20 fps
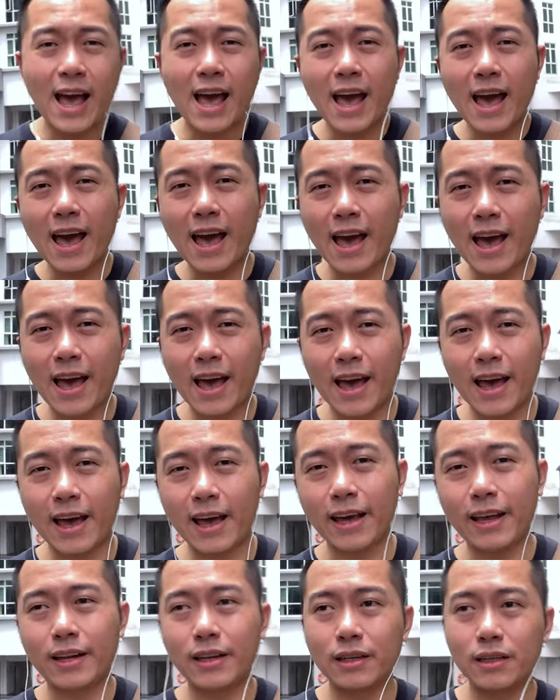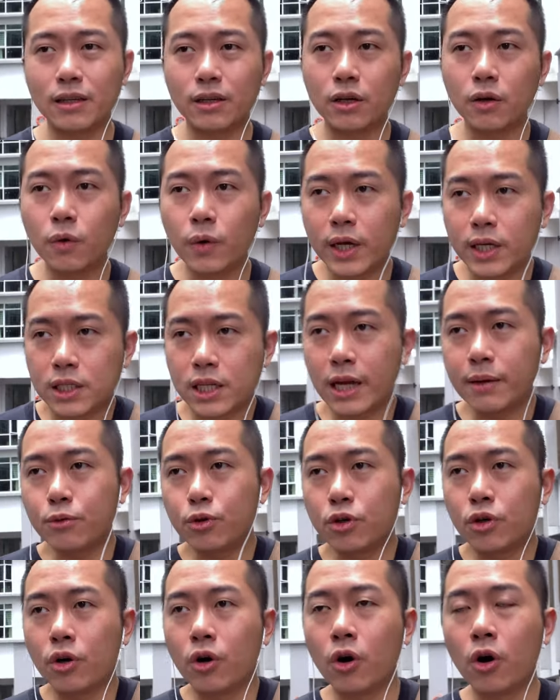And, you know, when it's time to
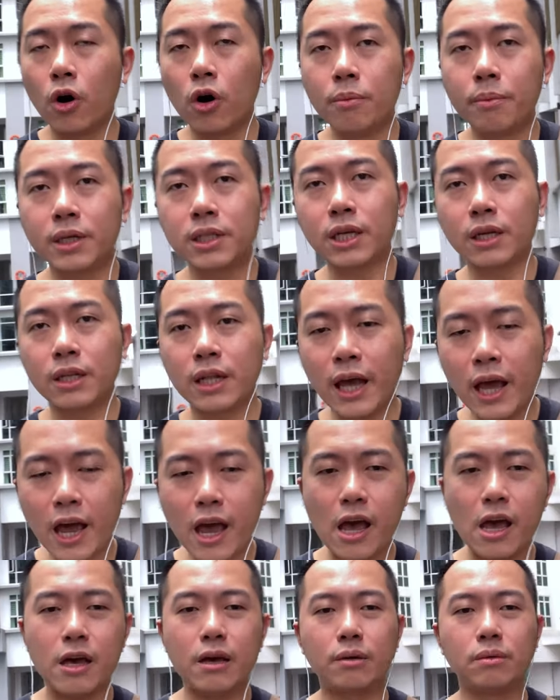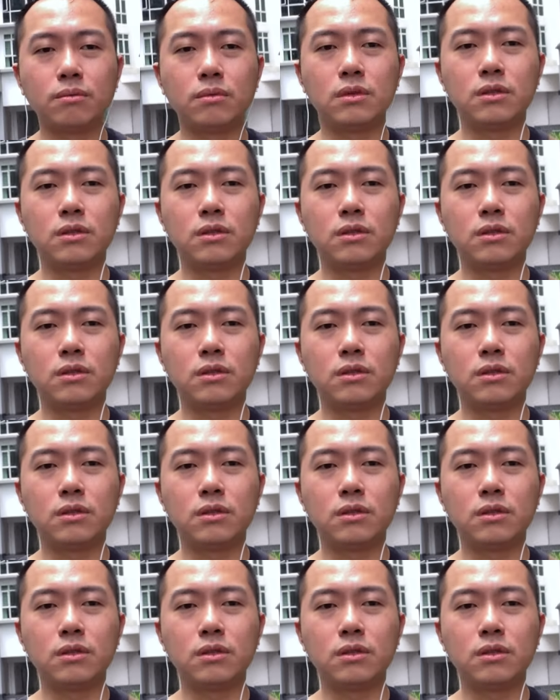go home, it's like, damn,